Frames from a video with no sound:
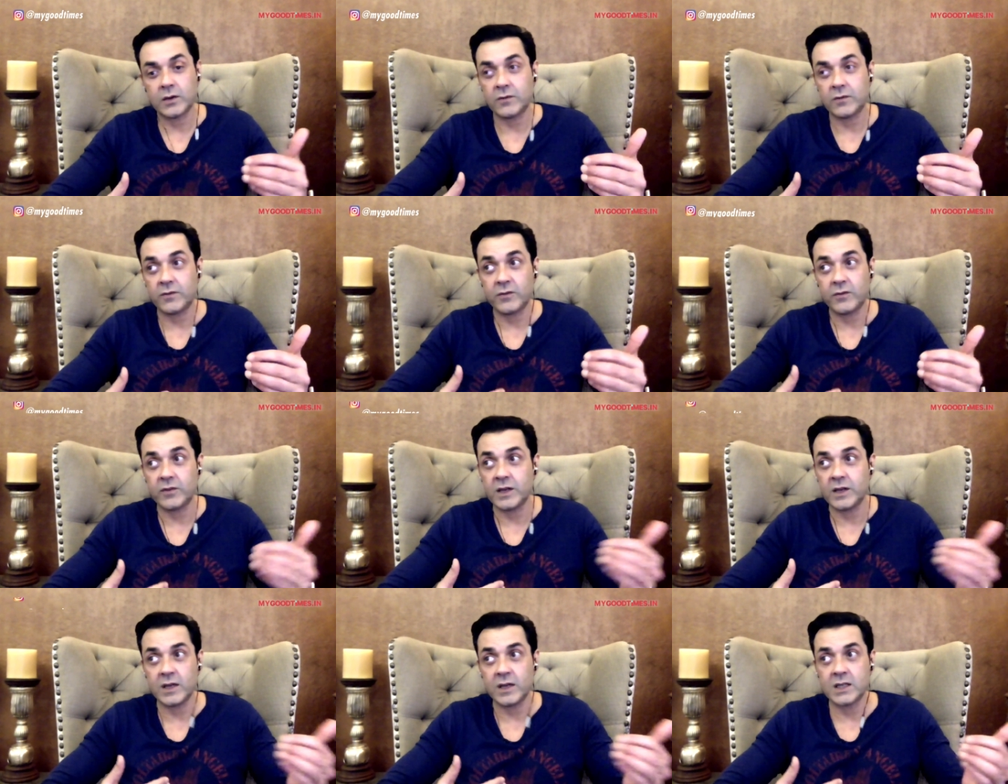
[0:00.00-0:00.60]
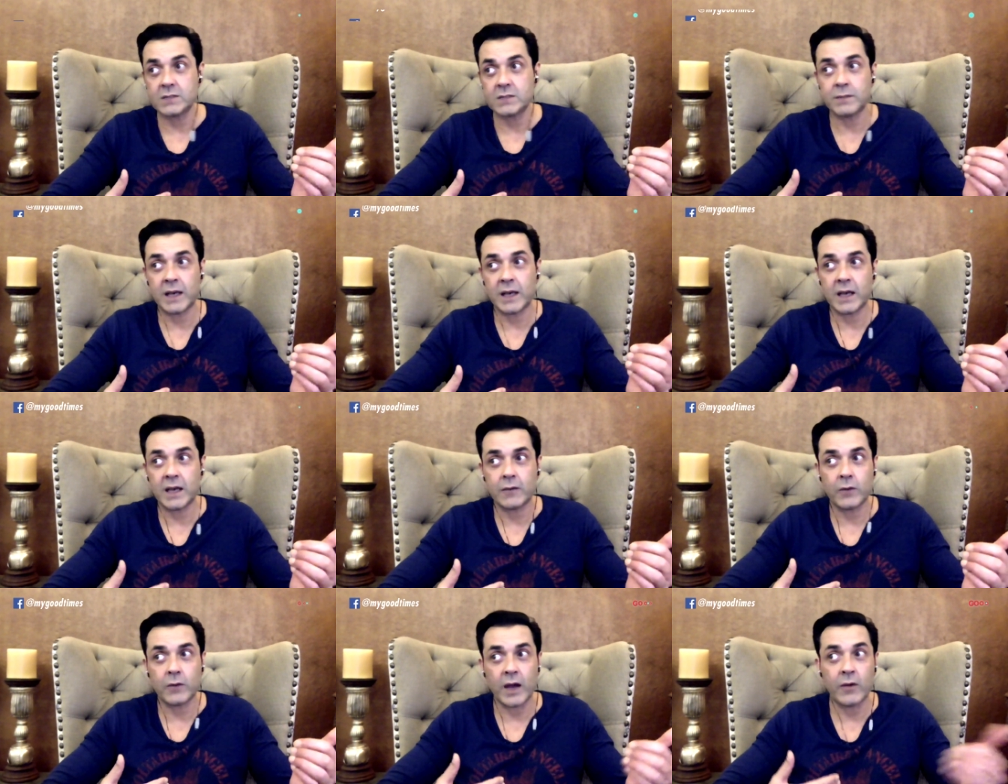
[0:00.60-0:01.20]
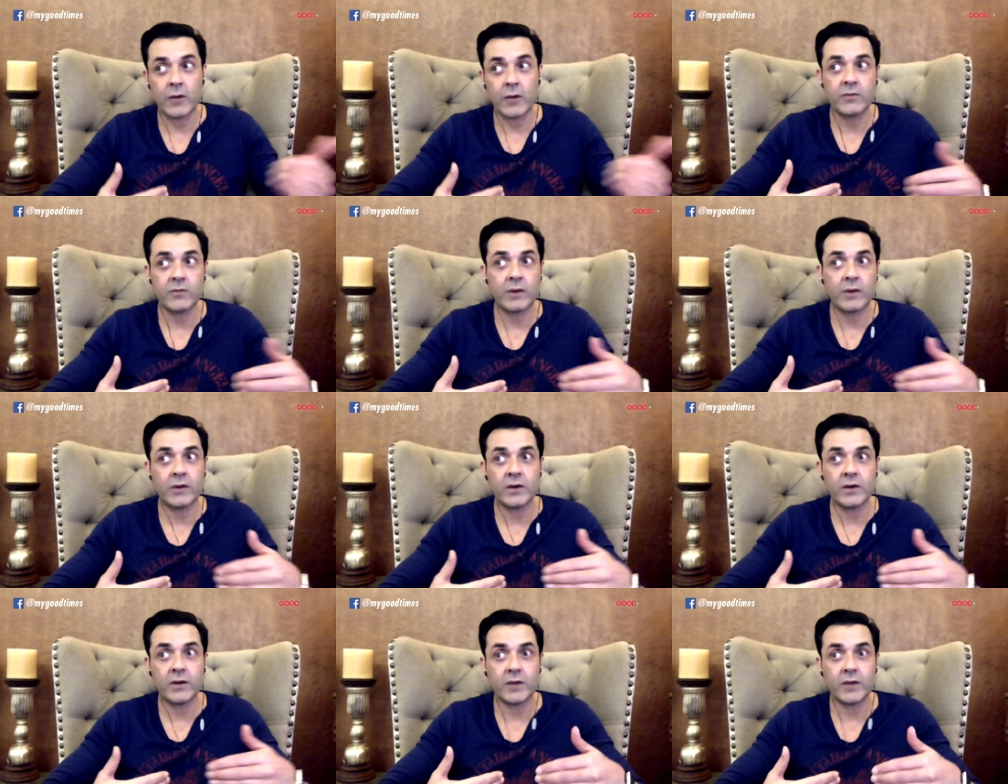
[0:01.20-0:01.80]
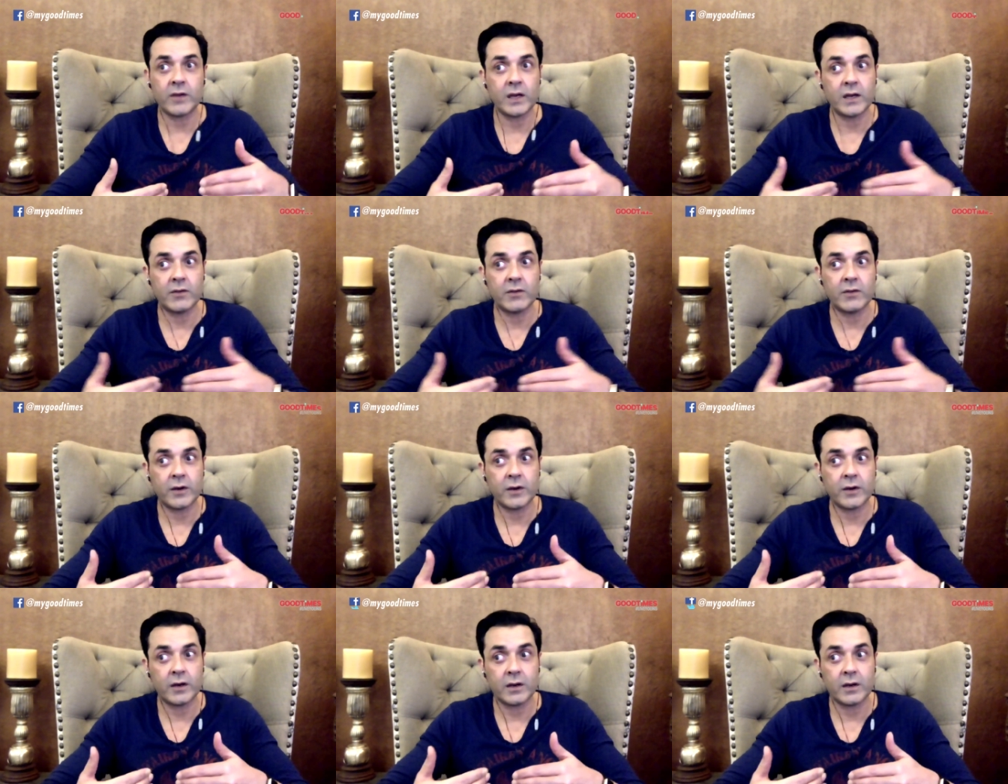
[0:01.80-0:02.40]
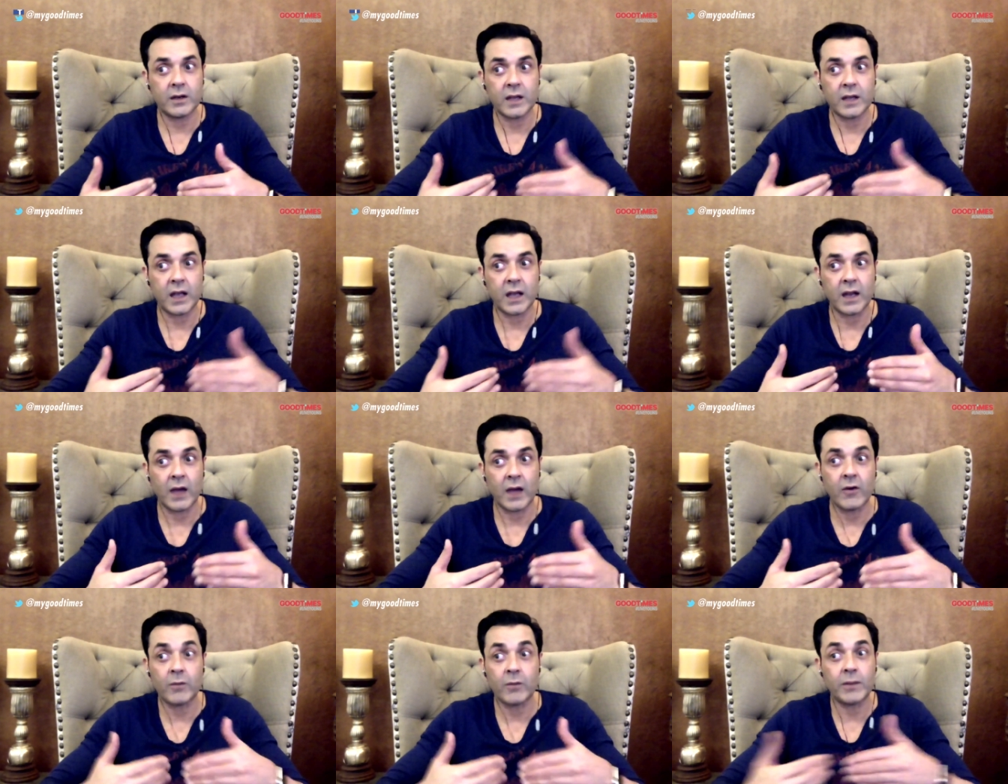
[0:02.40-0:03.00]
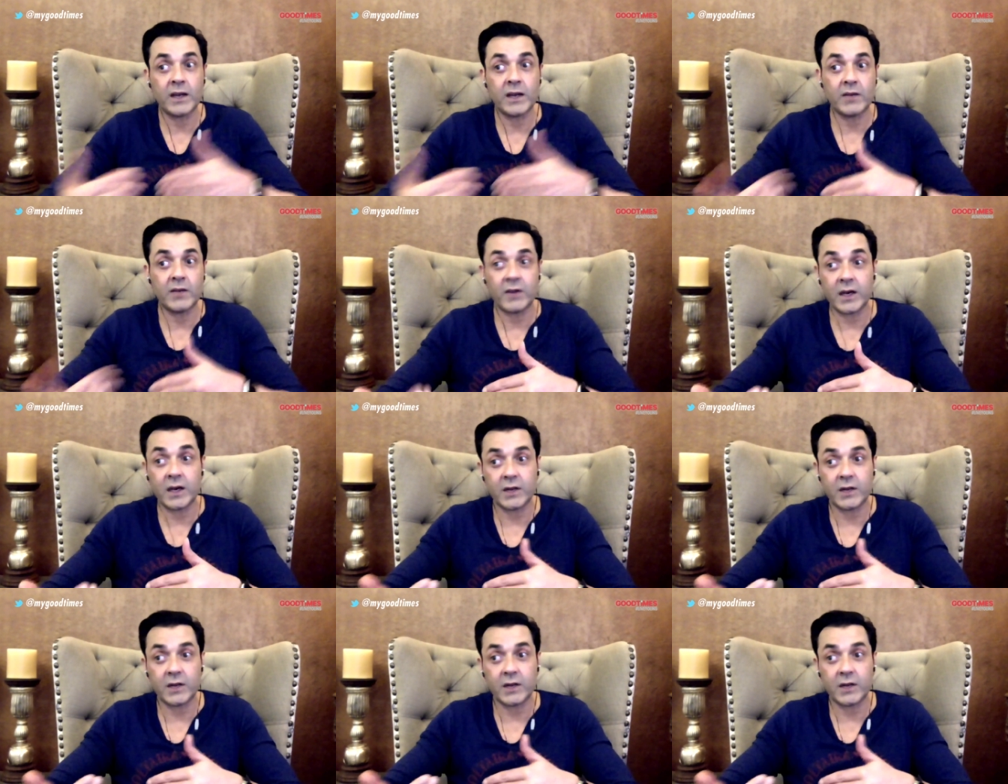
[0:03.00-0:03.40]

15 years back, I would have found it very different. I would have played it very